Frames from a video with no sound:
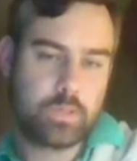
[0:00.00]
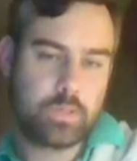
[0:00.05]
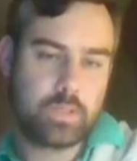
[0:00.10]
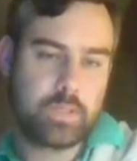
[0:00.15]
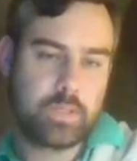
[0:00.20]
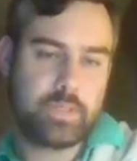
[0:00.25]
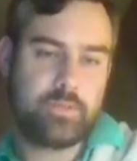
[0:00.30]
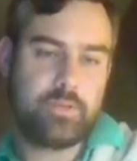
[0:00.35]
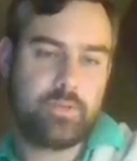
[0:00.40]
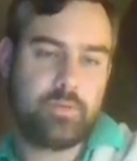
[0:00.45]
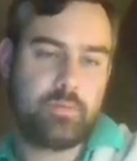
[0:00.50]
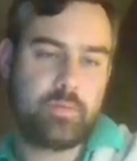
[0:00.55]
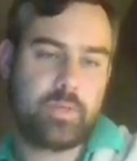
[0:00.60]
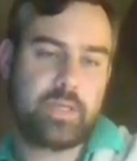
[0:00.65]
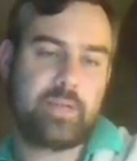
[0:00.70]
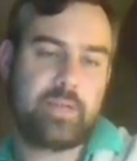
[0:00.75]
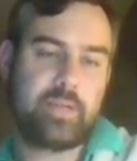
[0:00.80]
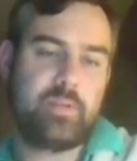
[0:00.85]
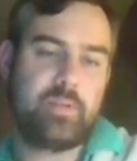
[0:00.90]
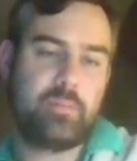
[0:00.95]
do
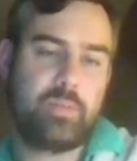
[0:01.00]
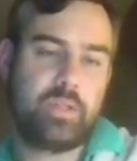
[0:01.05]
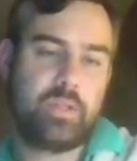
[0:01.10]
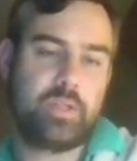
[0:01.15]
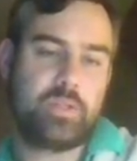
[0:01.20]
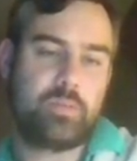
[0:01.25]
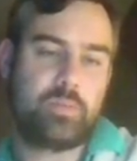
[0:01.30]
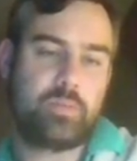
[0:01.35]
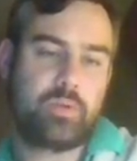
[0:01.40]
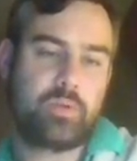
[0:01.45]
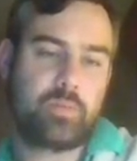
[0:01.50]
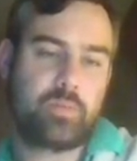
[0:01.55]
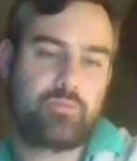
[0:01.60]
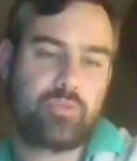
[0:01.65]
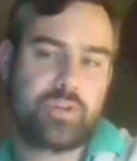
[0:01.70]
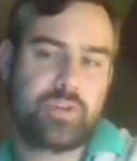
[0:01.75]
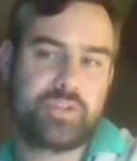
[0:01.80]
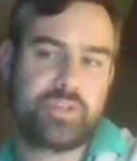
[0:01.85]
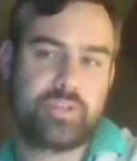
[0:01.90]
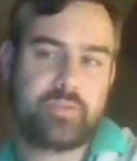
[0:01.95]
have the ability to put on pressure,